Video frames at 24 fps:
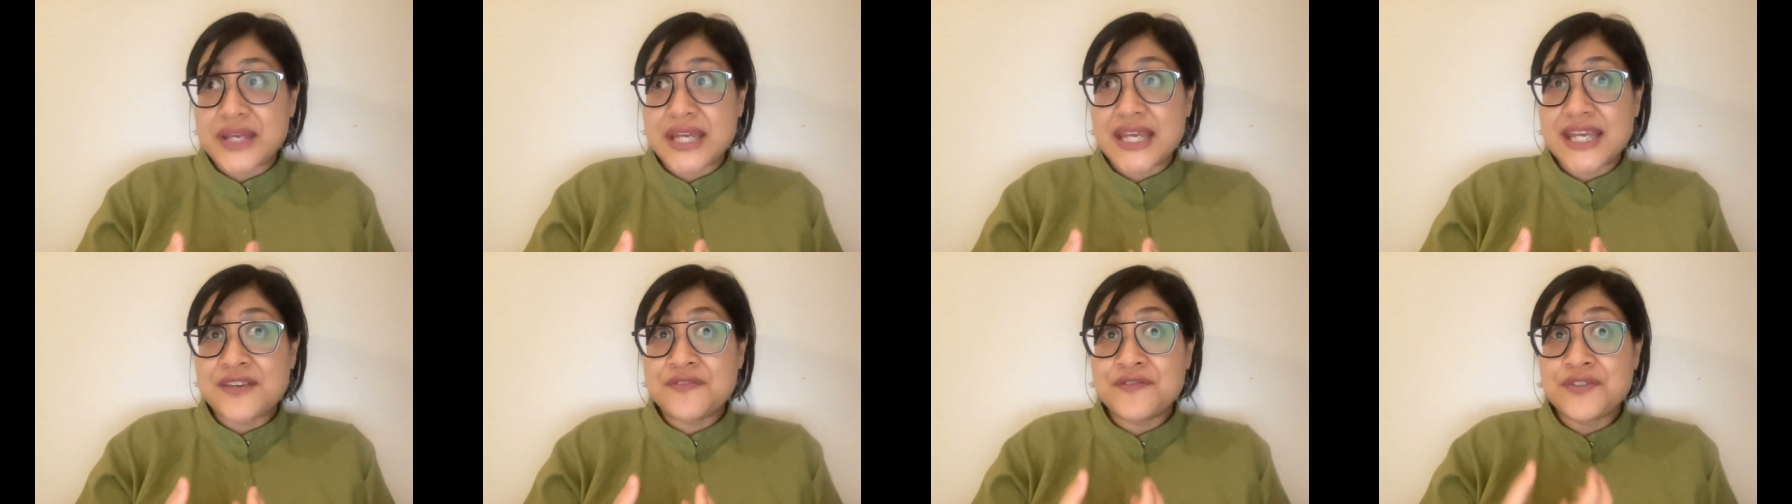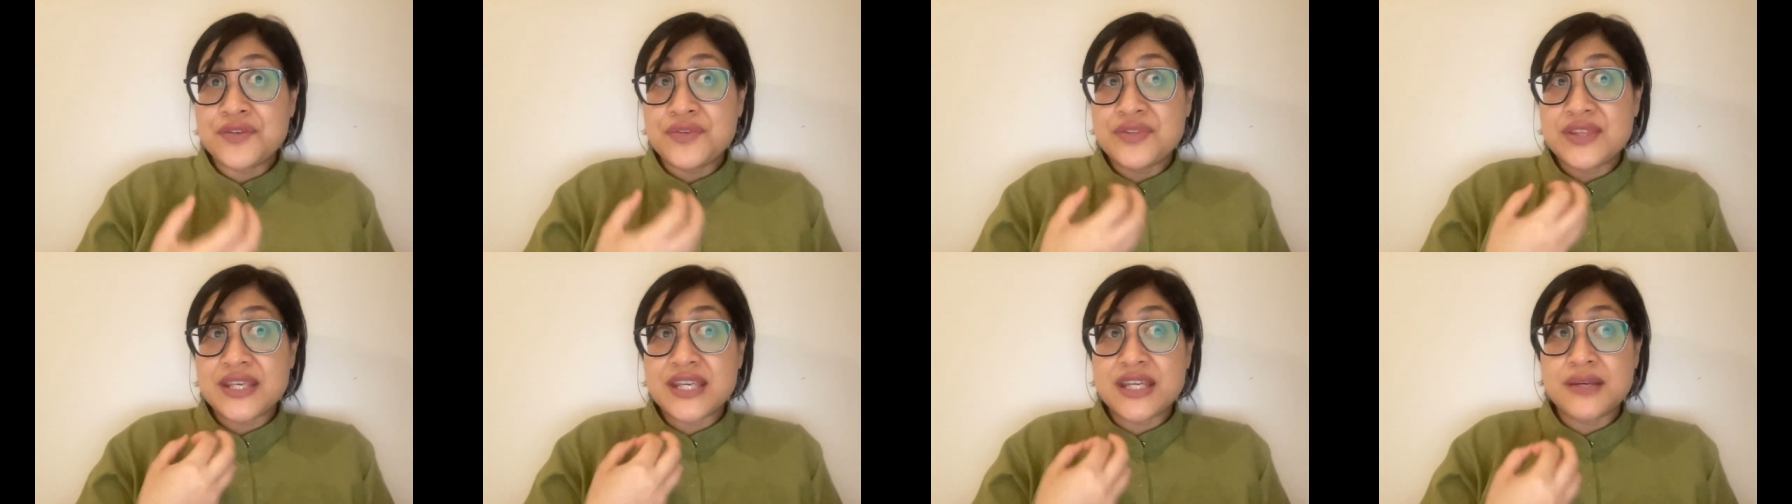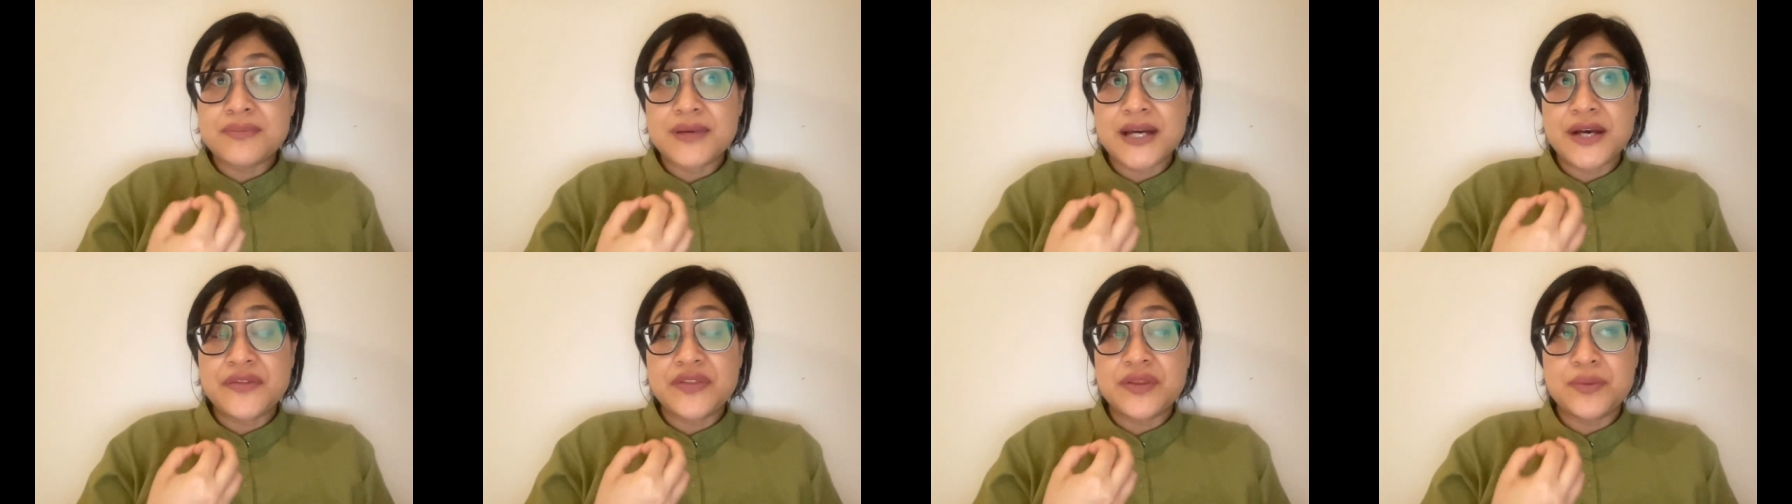If you think
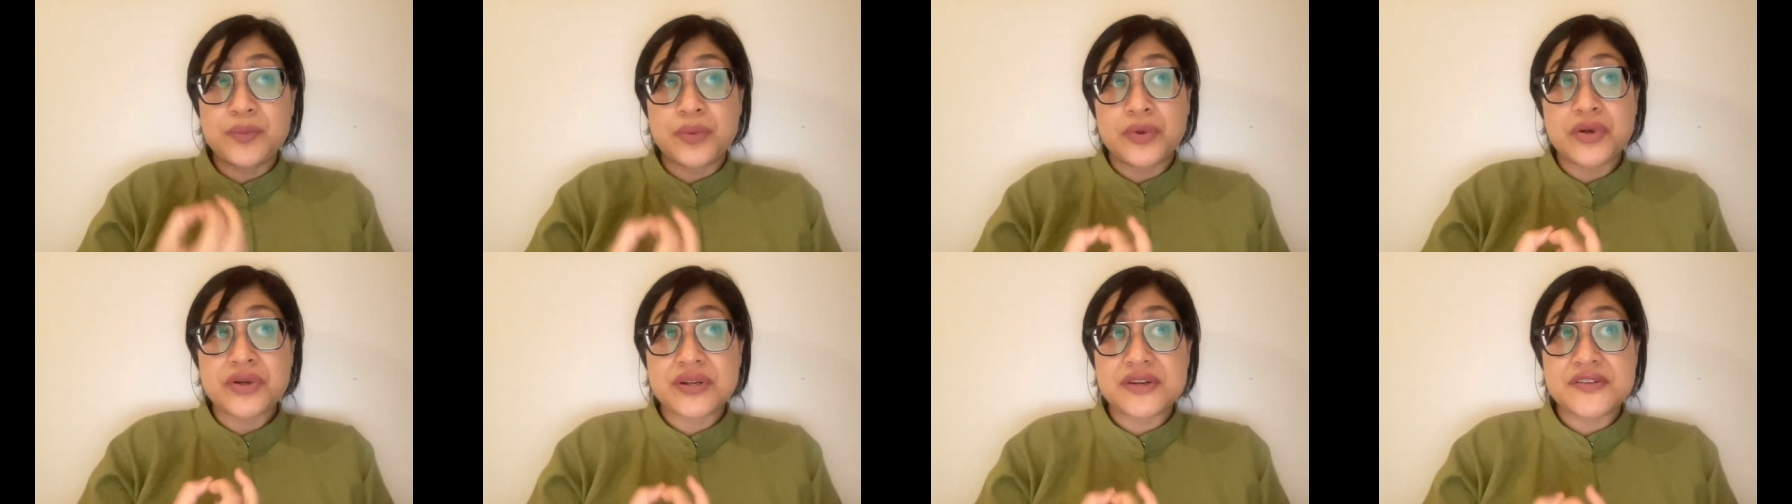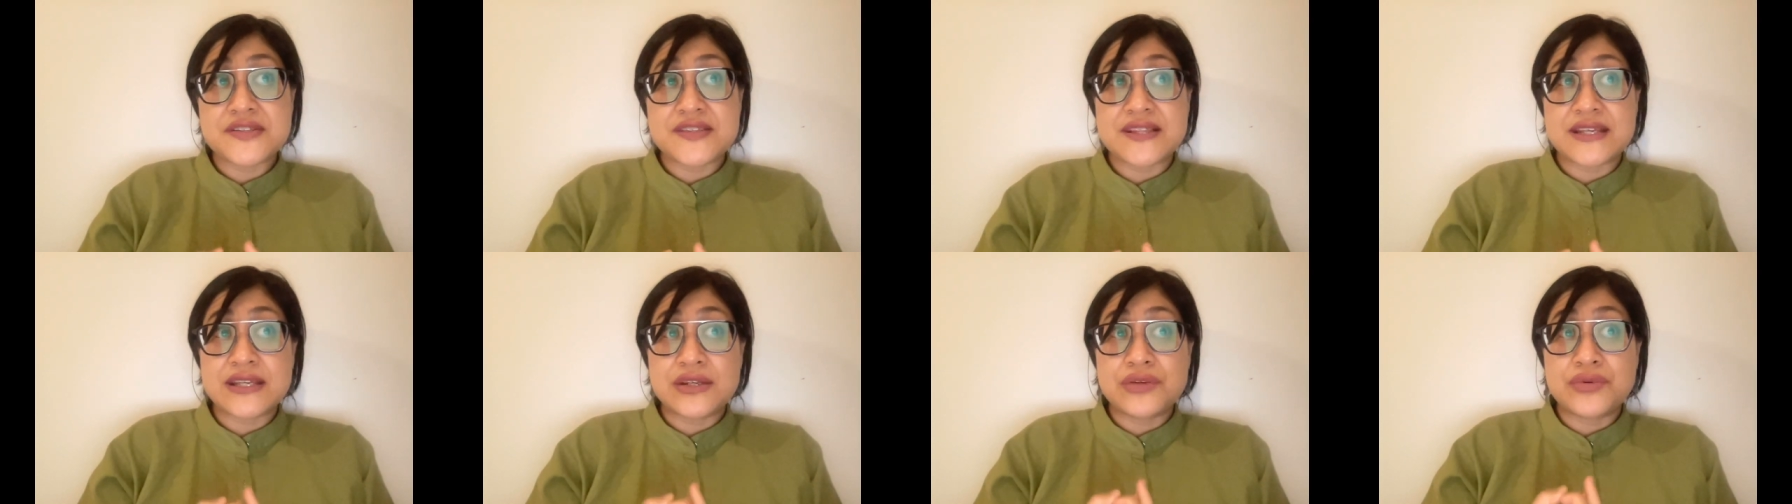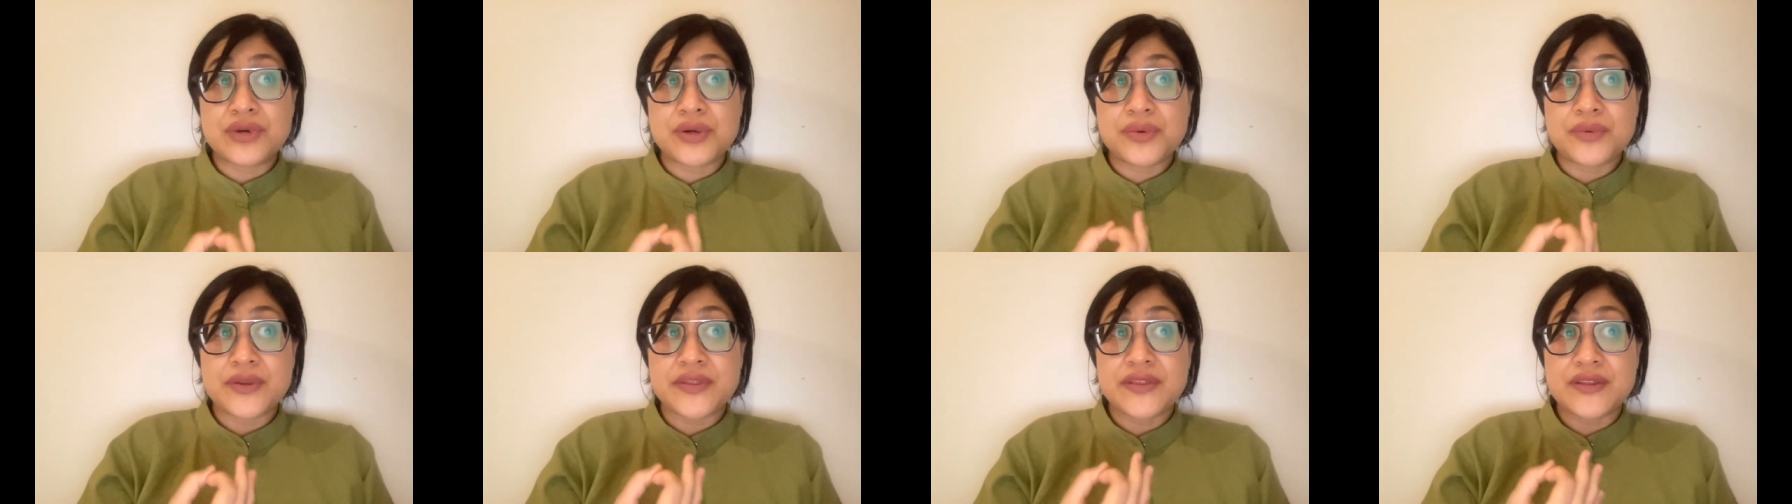about the borders that
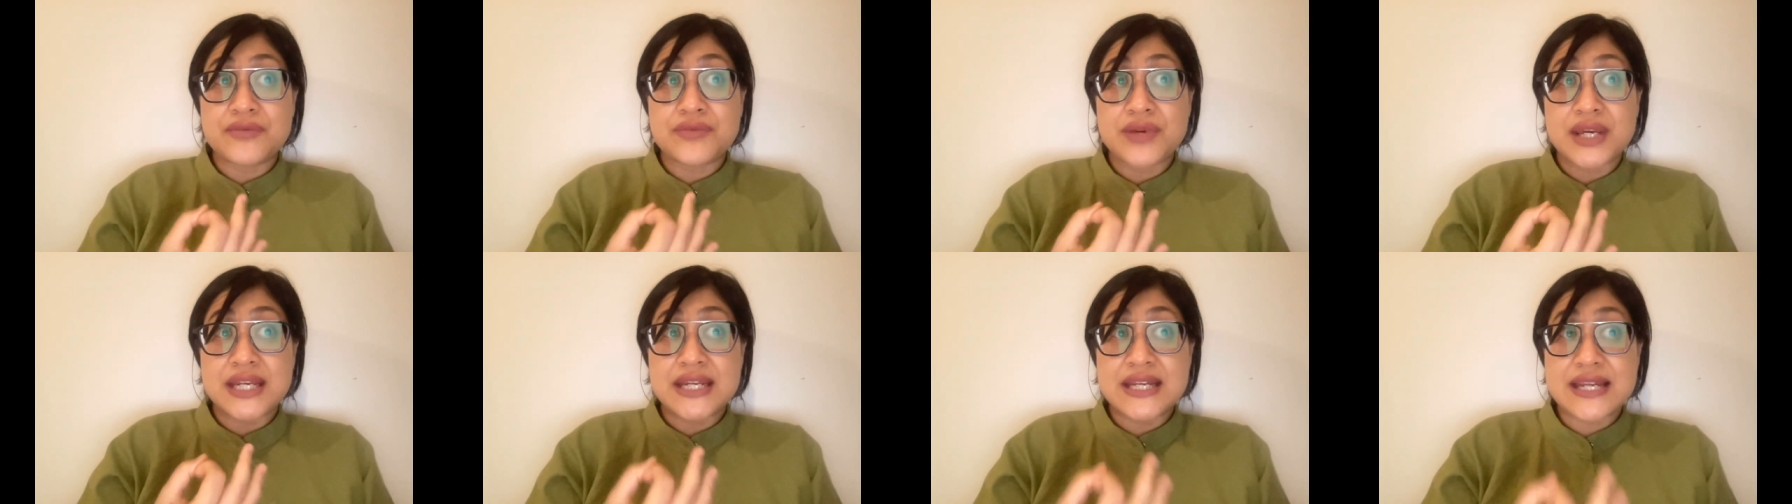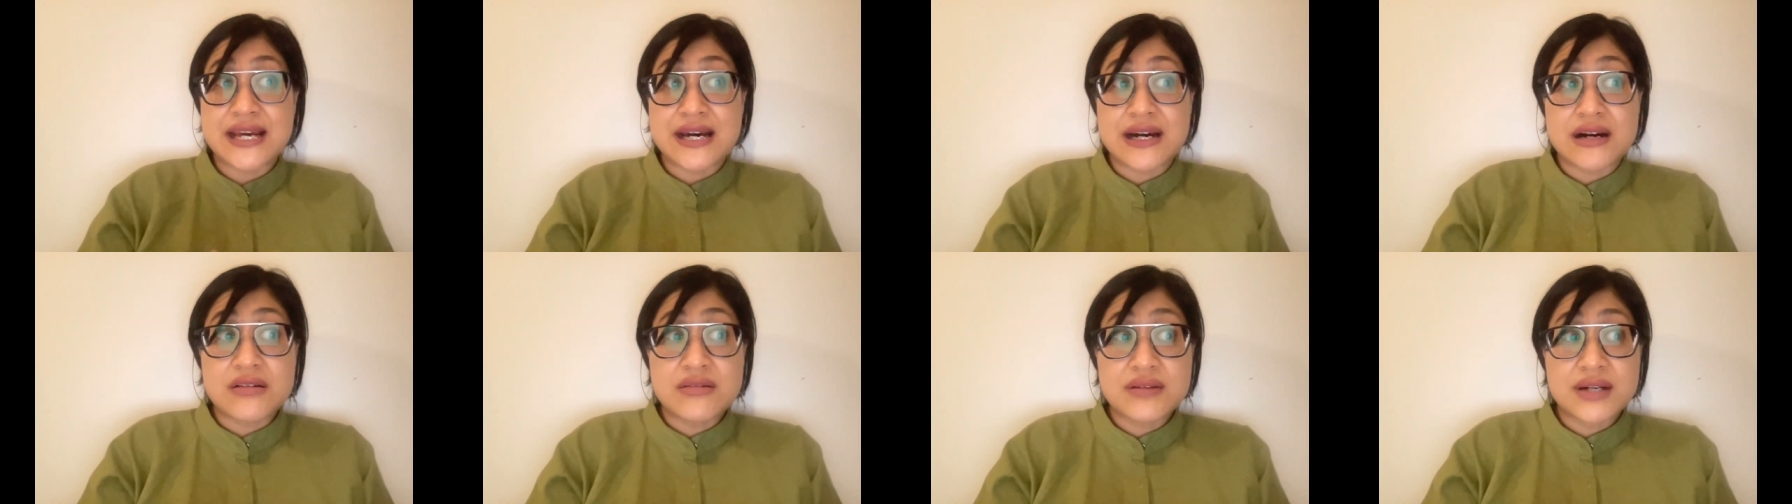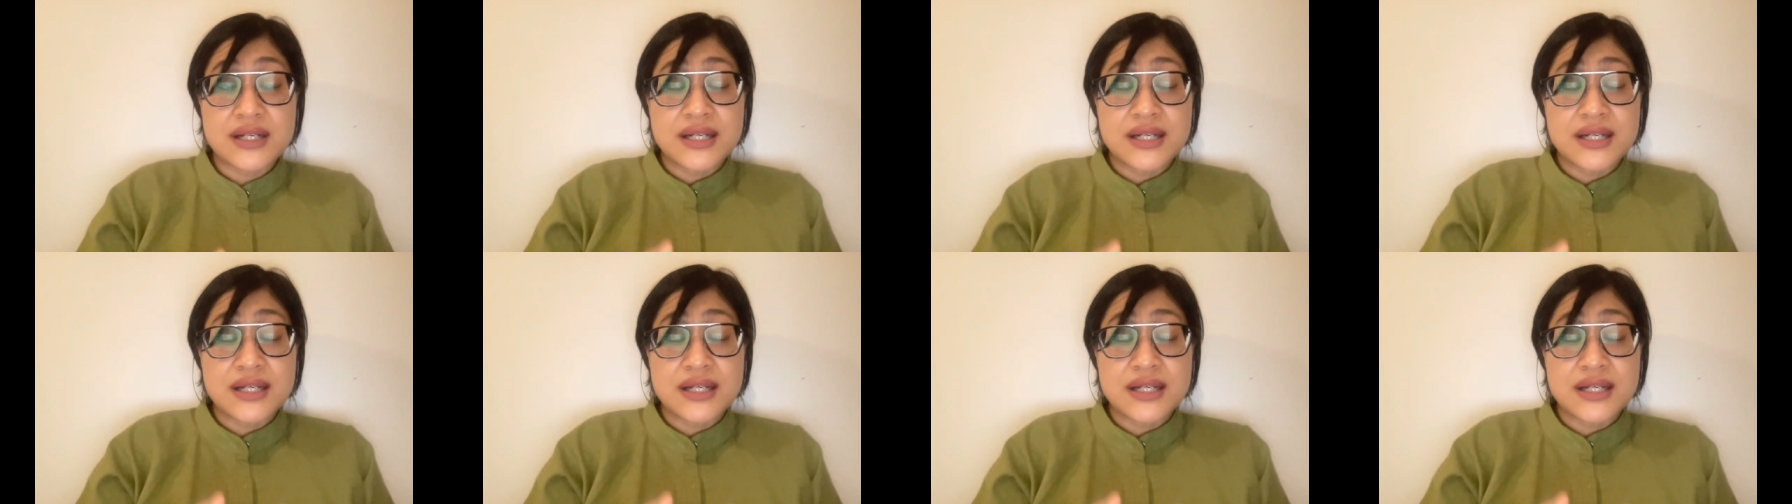you are within right now,